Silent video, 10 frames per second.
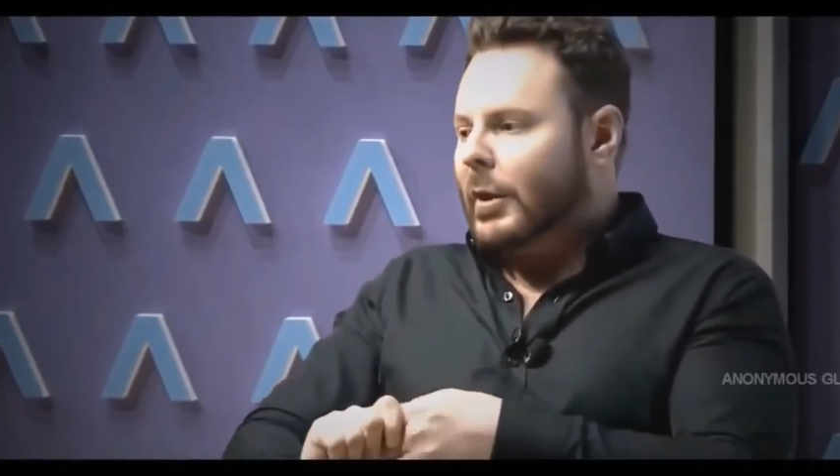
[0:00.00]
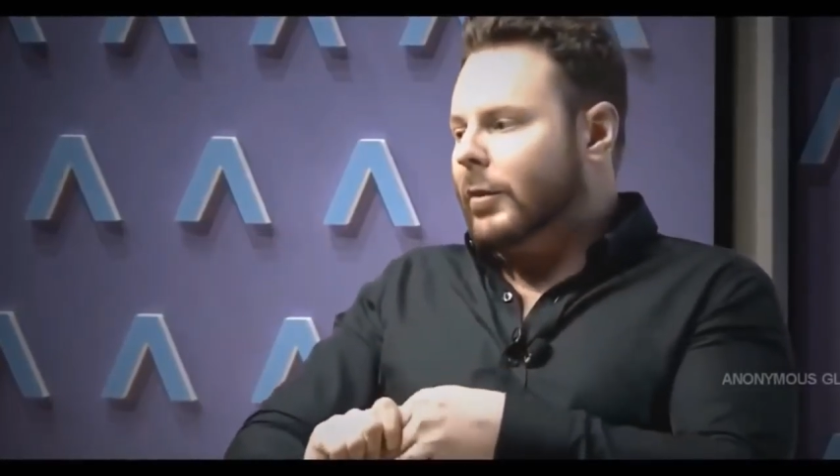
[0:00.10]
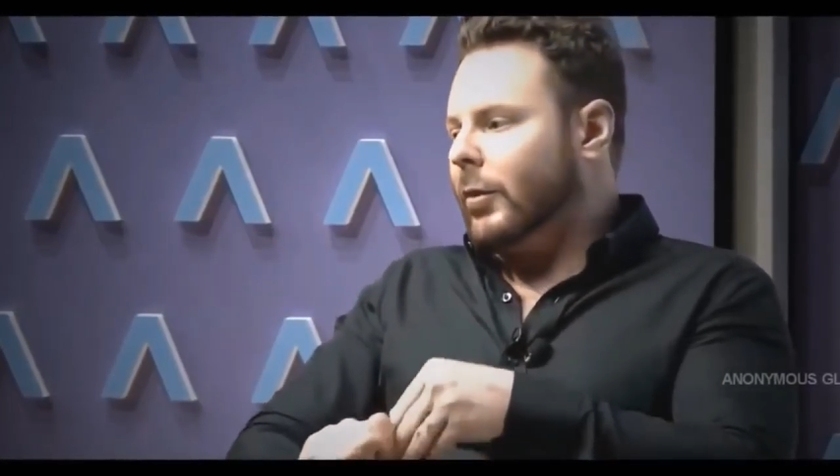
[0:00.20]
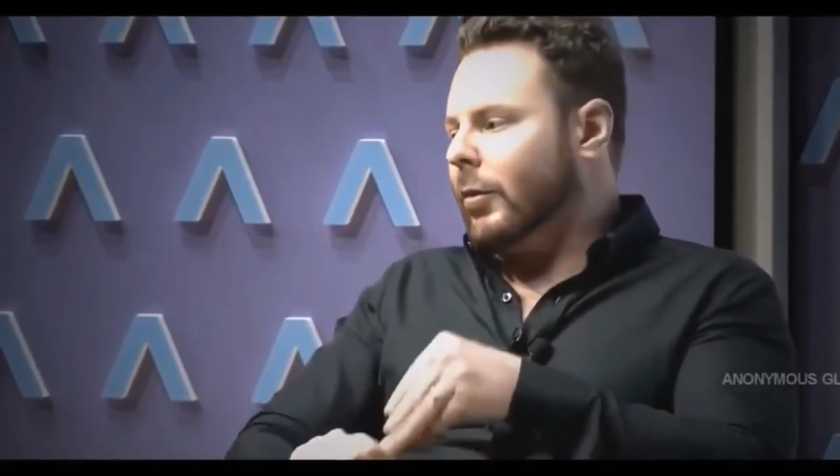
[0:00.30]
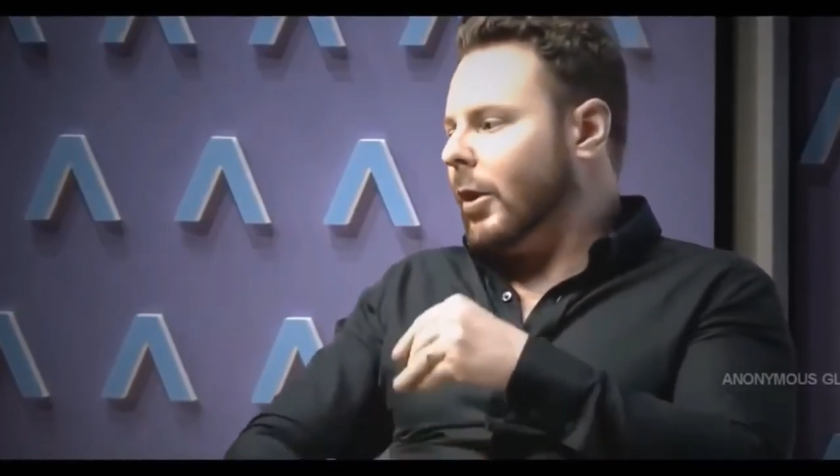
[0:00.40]

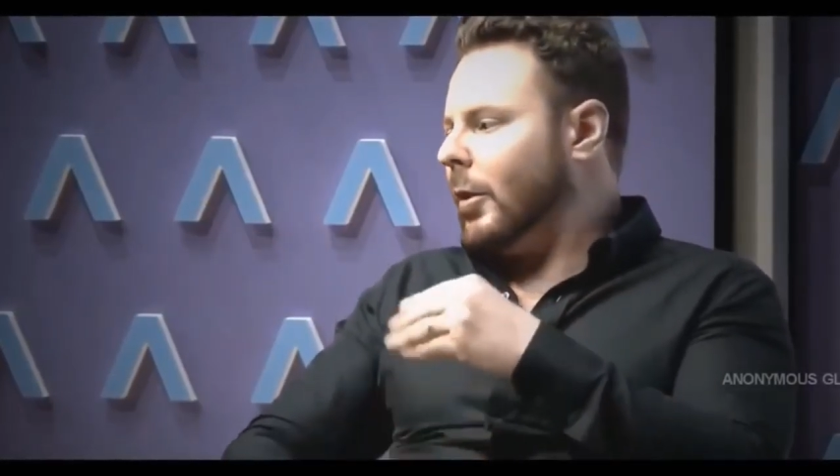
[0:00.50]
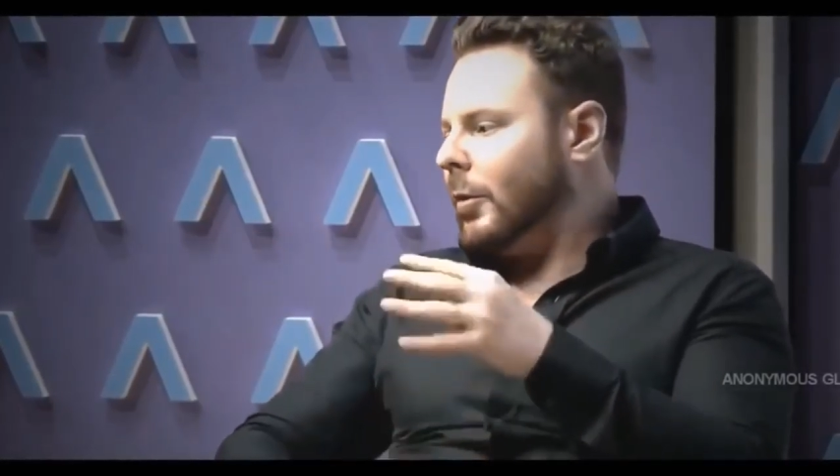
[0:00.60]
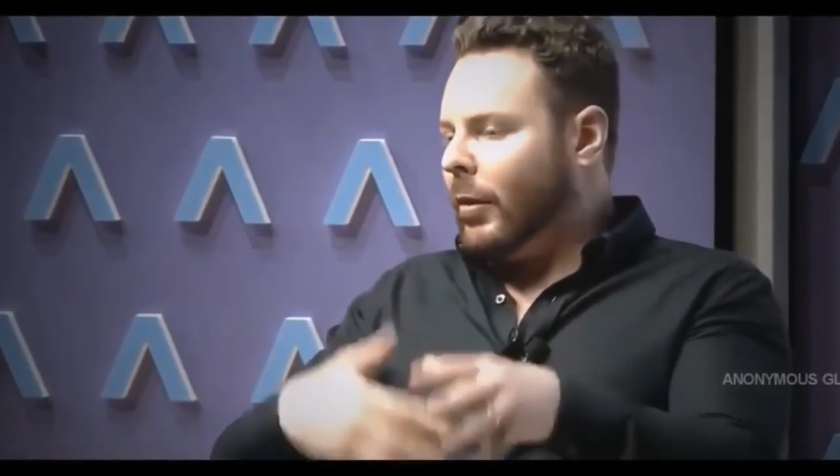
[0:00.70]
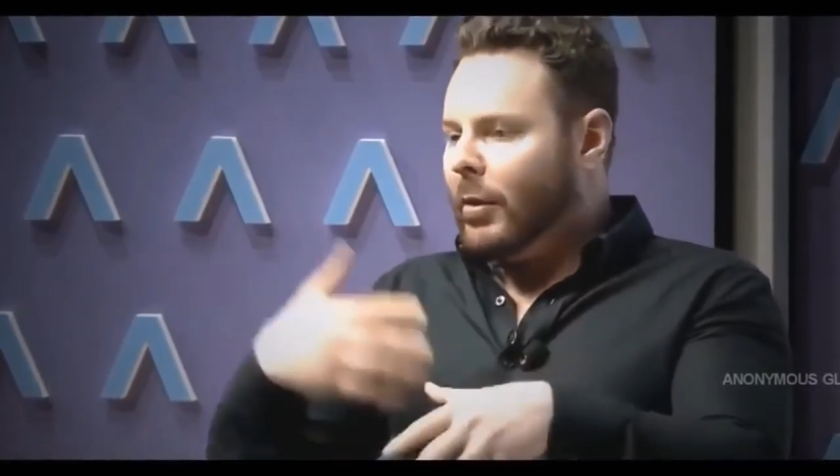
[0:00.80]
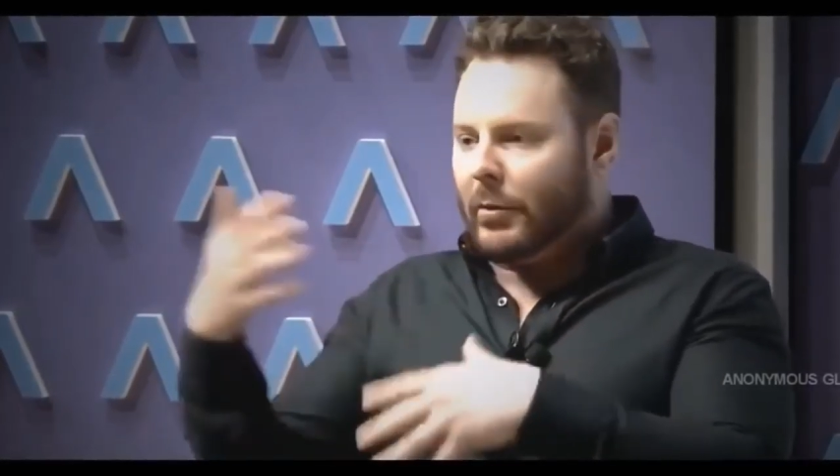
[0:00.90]
Instagram,
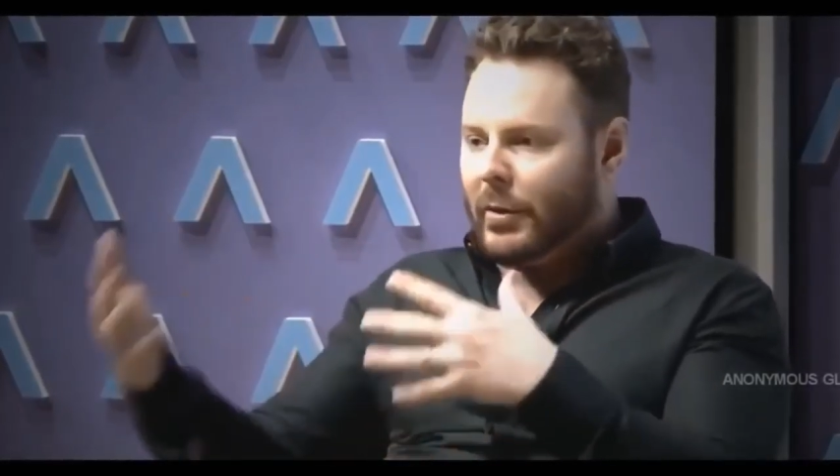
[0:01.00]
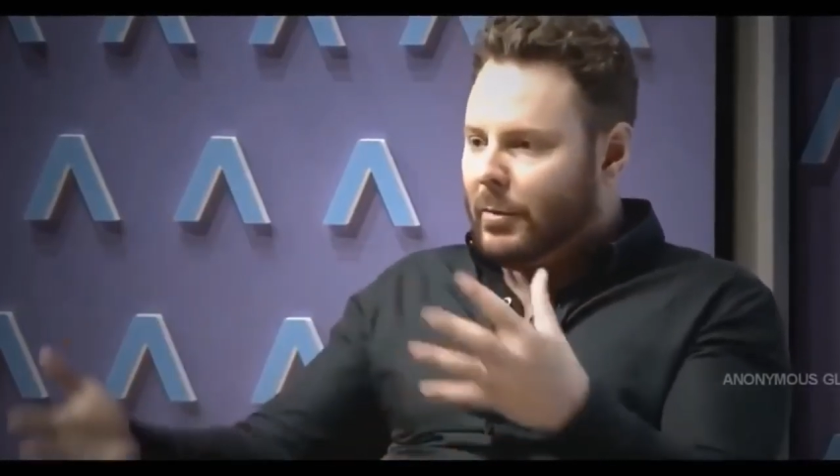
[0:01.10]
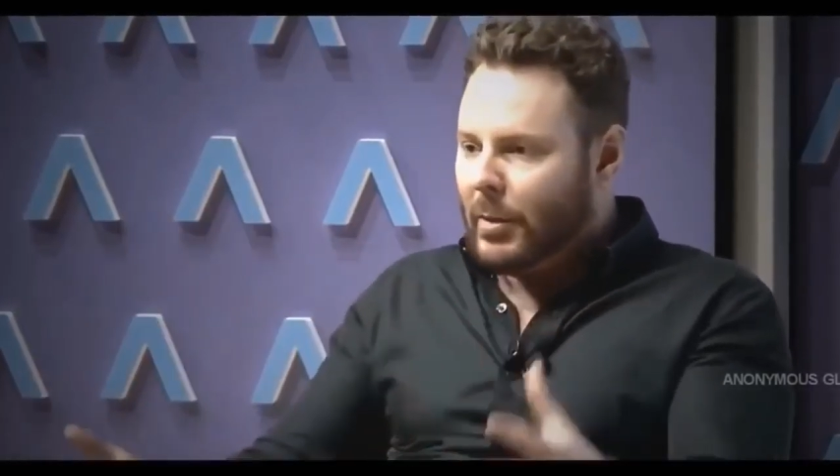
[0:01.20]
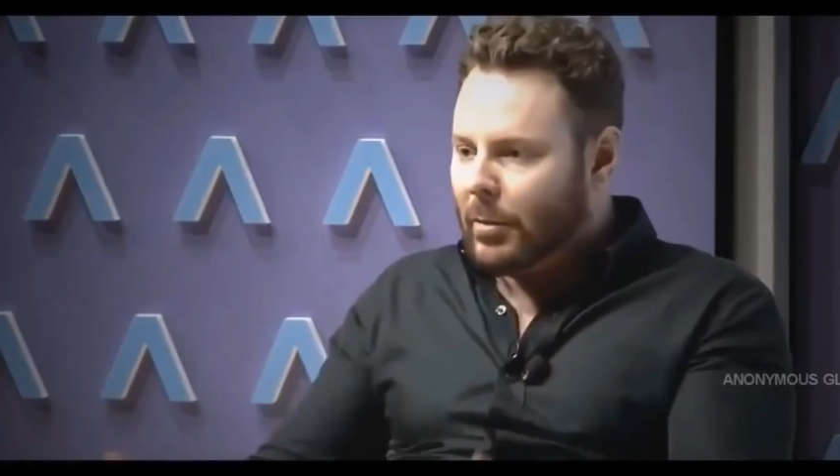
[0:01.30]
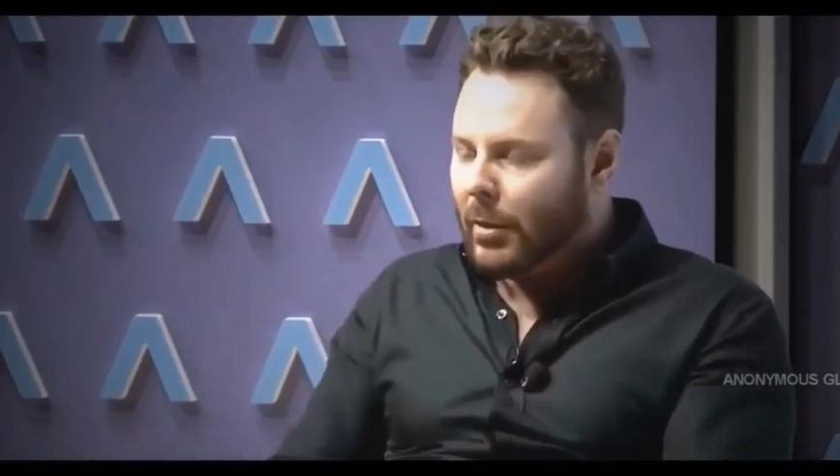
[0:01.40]
it's all of these
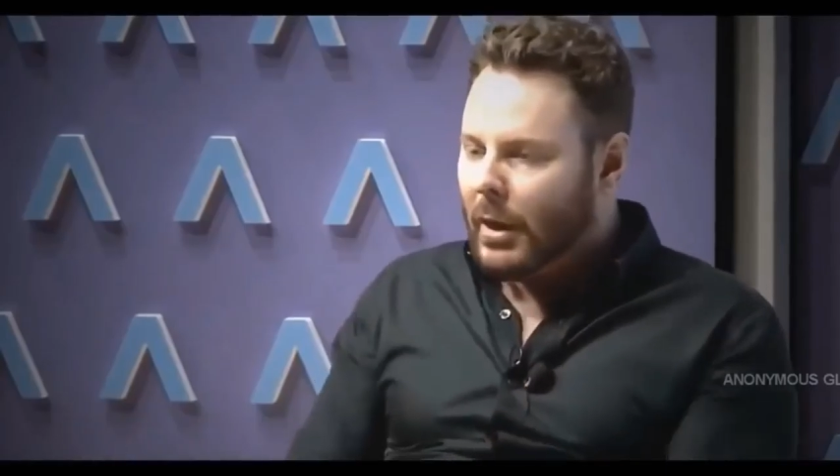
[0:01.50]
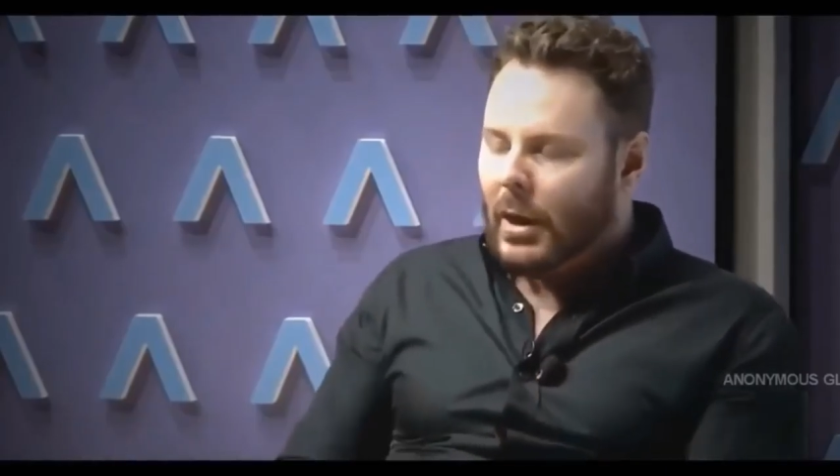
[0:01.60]
people,